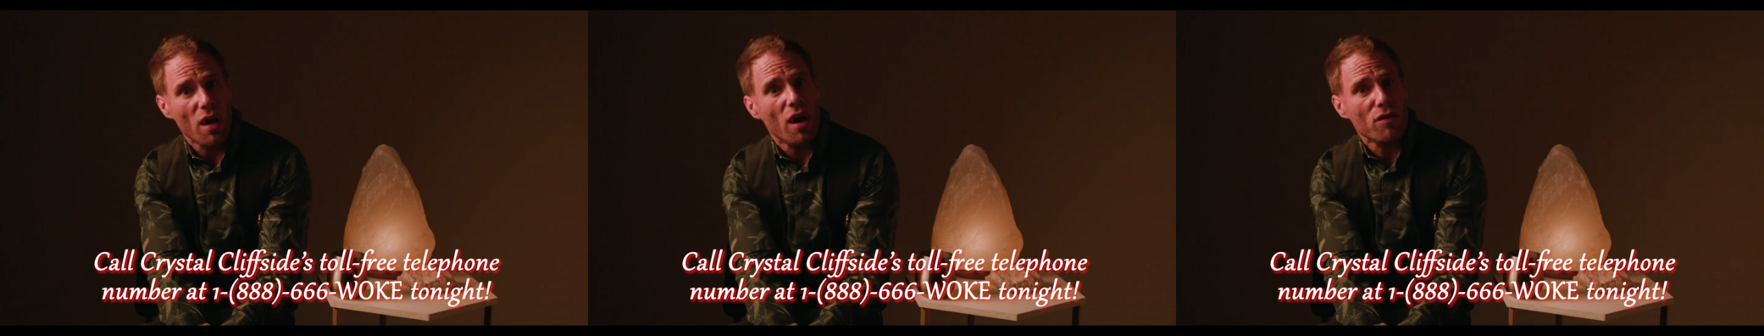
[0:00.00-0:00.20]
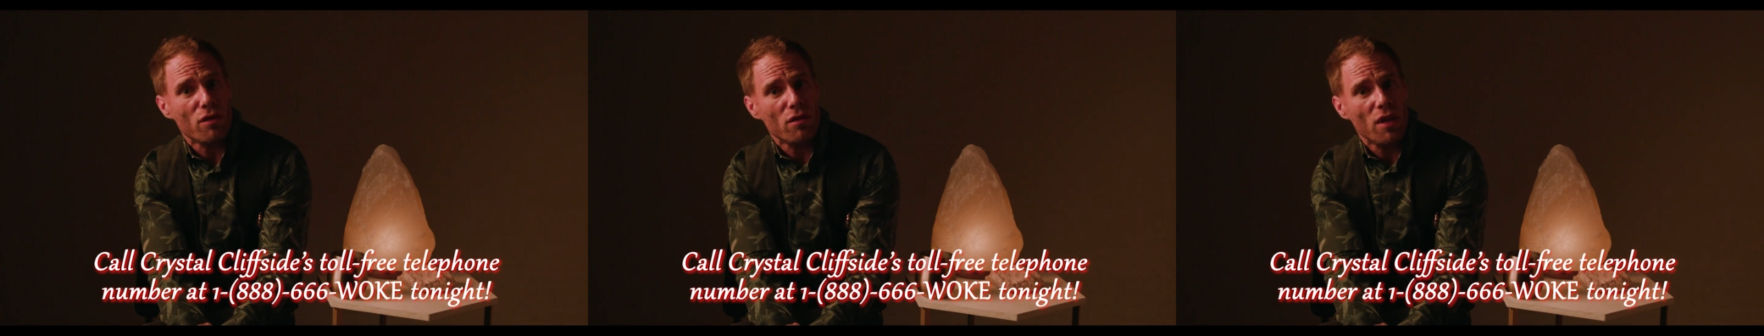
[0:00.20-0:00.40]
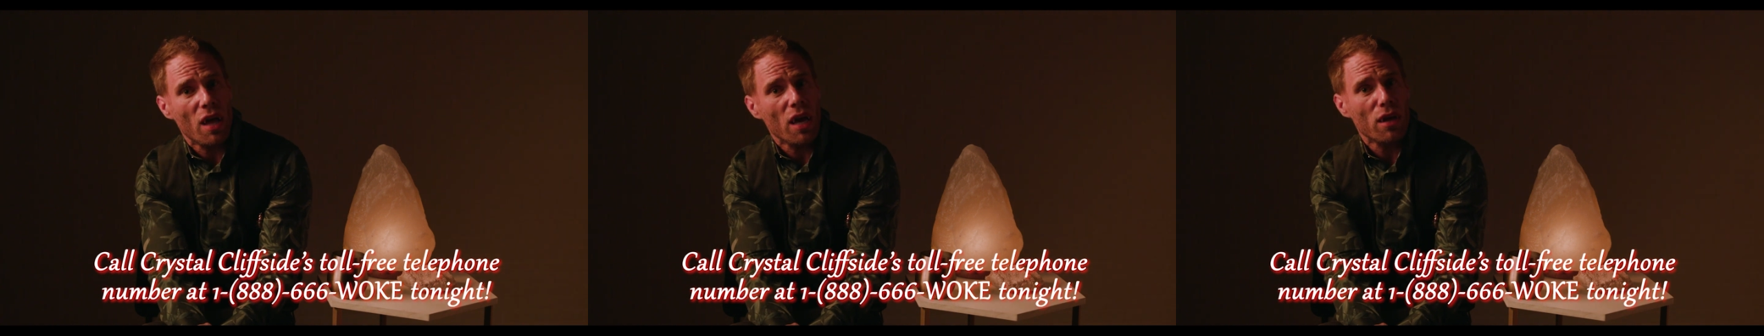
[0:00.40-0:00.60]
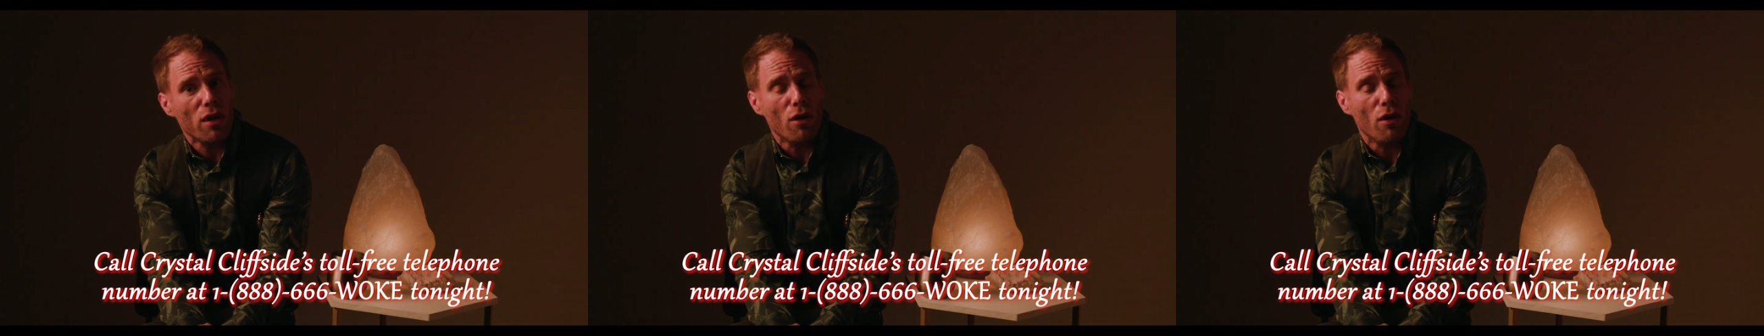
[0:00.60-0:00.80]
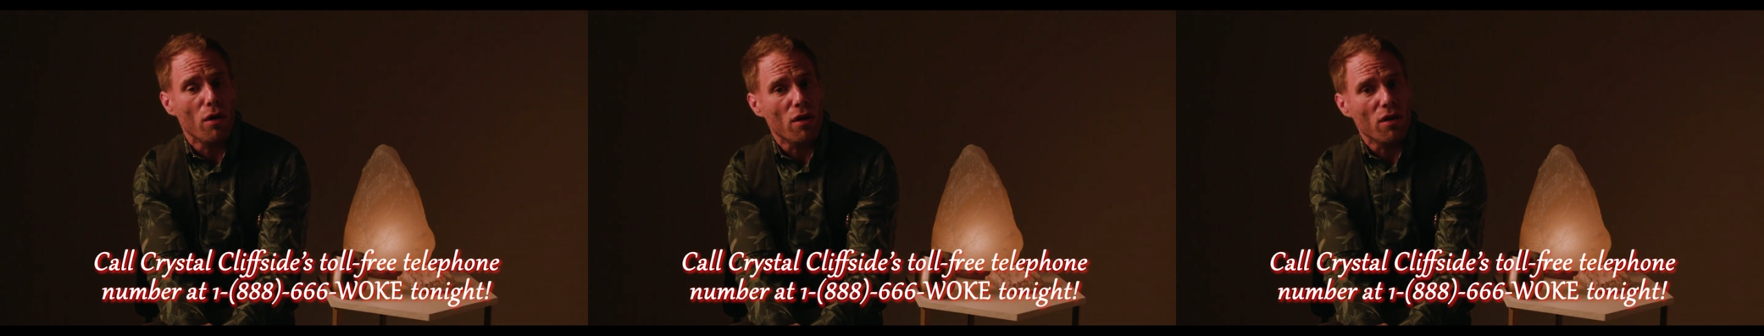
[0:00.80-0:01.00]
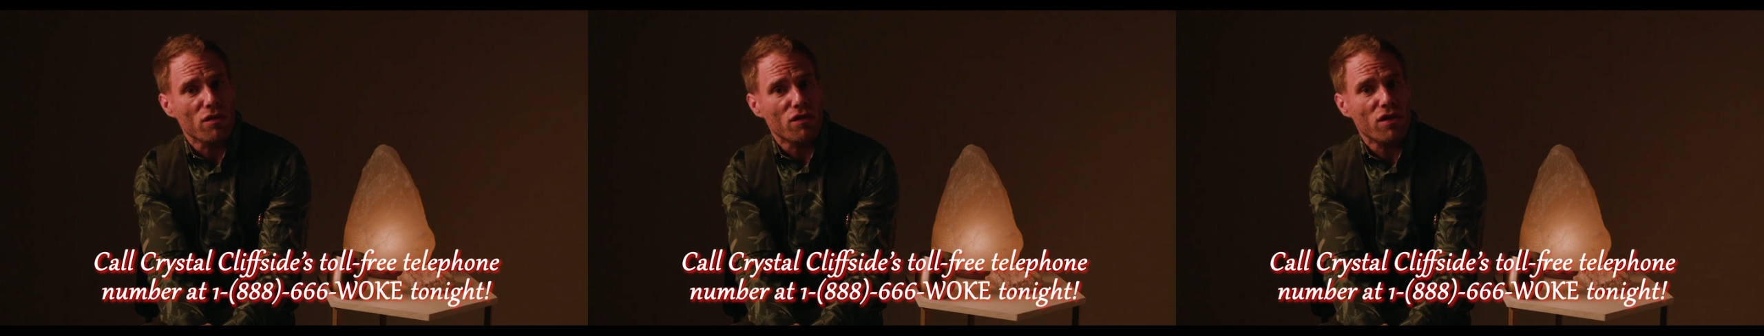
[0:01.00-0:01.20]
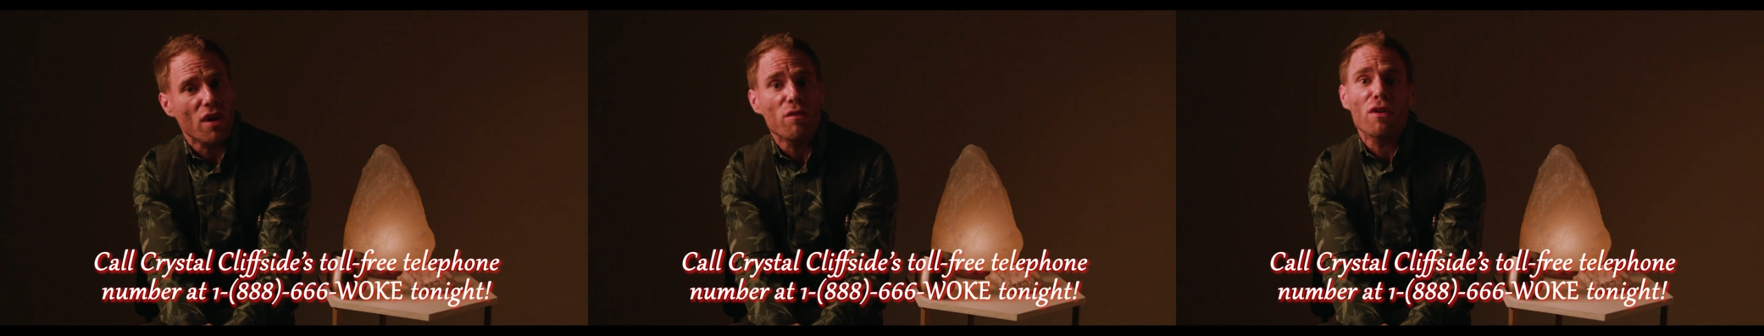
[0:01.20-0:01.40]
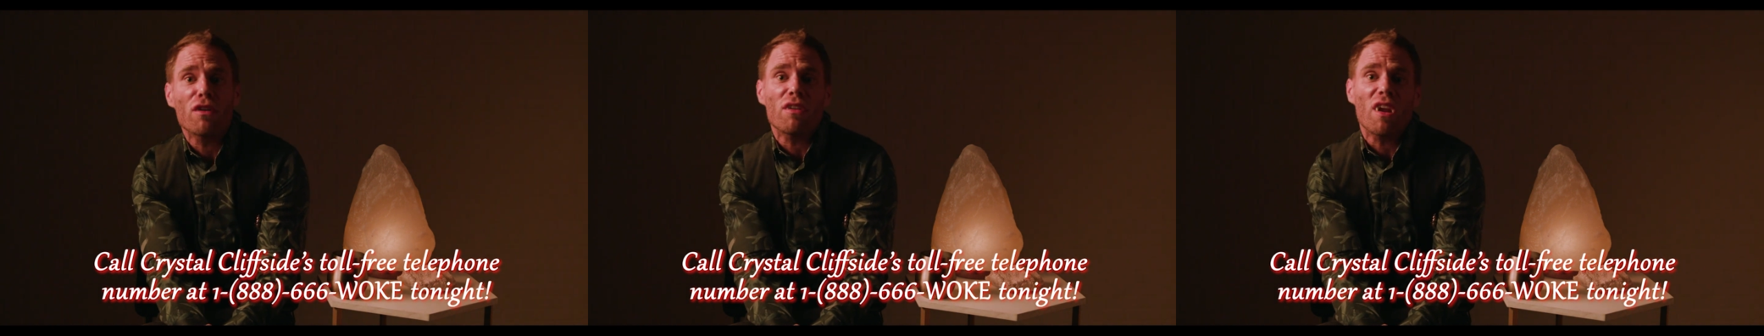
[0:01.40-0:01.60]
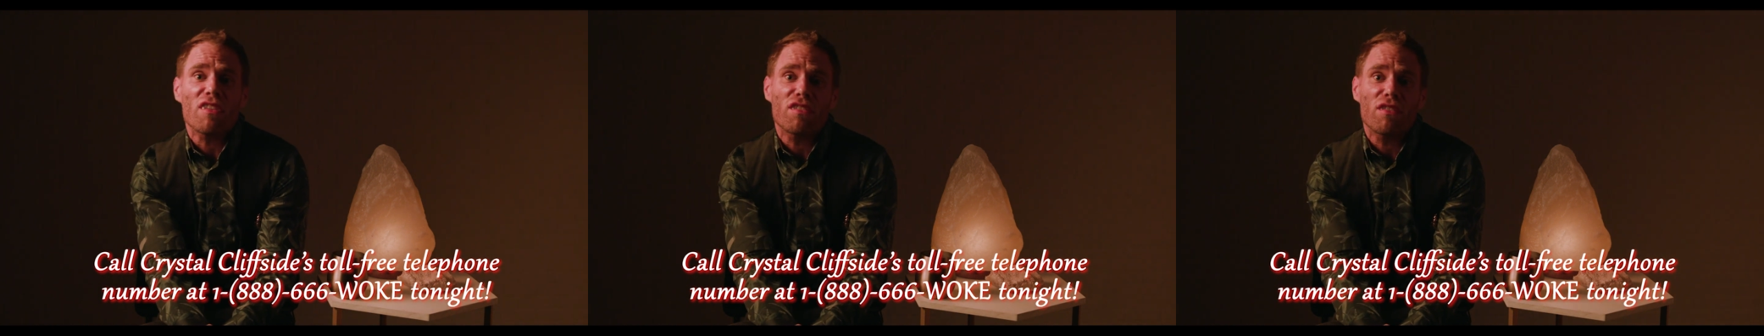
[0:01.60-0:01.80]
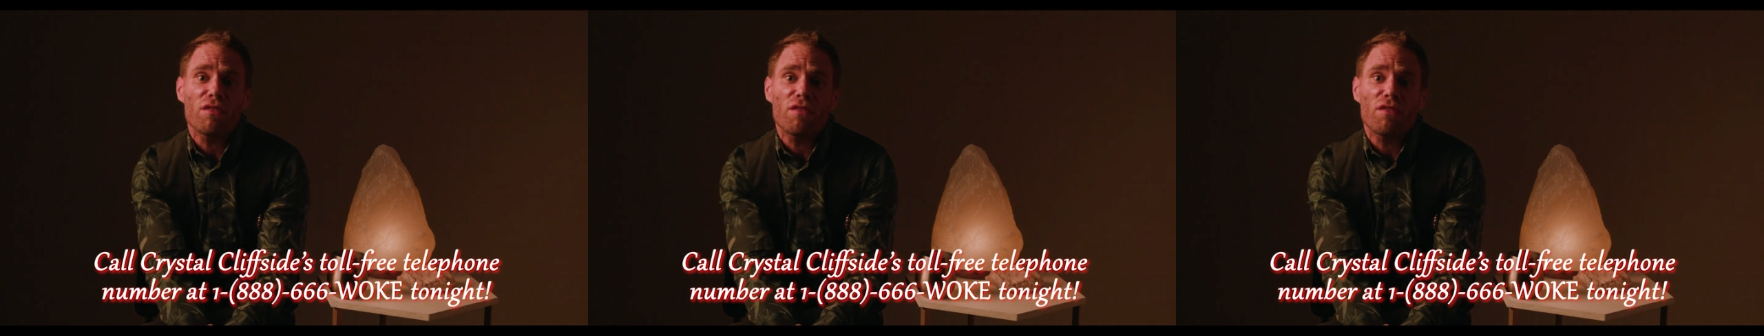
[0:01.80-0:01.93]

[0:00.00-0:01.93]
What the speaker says: underlying cause of aggressive